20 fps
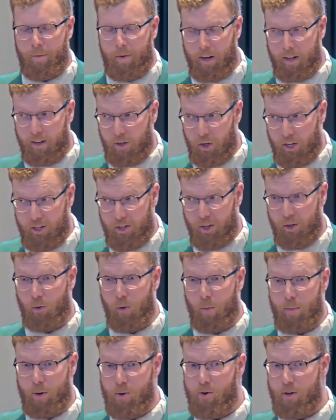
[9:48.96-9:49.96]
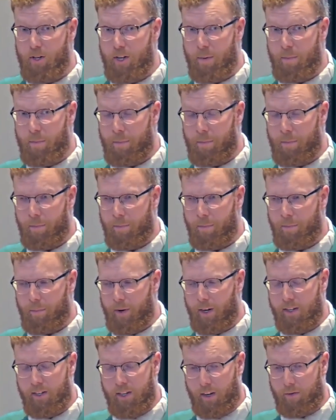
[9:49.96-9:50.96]
And Jesus rebuked him
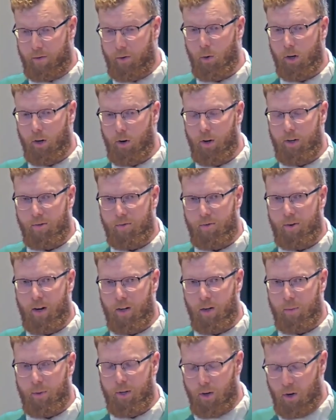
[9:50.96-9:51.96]
and said, "If you are going to follow me,